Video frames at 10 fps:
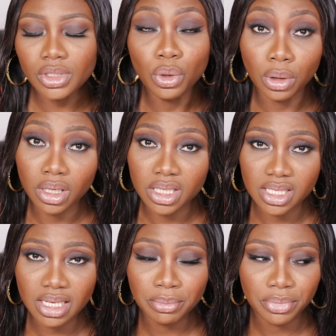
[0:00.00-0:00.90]
all on the
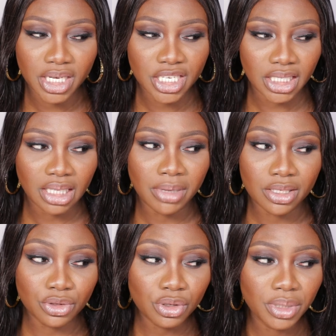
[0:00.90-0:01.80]
same page, and I'm
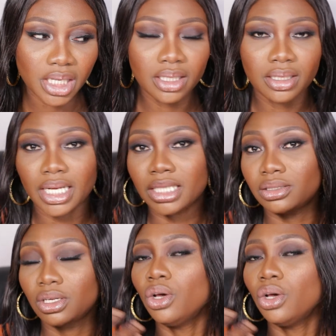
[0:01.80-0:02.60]
assuming that